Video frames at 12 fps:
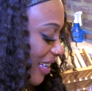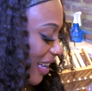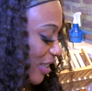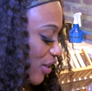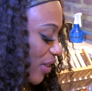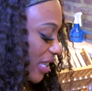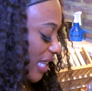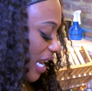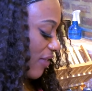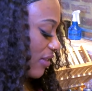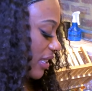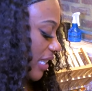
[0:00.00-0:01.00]
And so that's
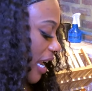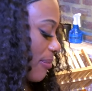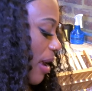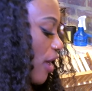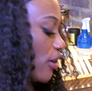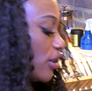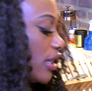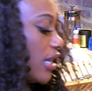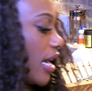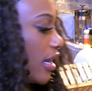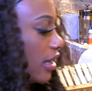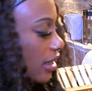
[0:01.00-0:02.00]
kind of the same energy
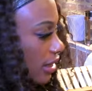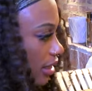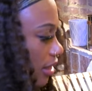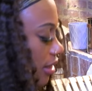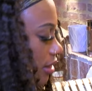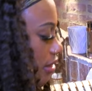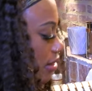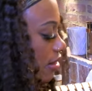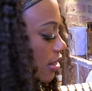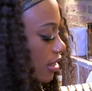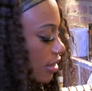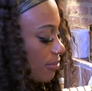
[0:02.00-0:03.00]
that this,
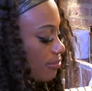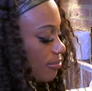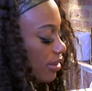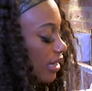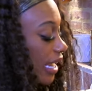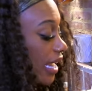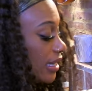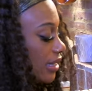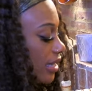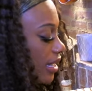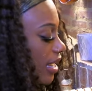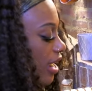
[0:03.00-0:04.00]
this plant
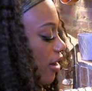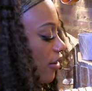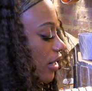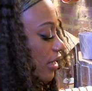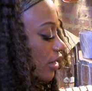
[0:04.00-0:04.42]
carries.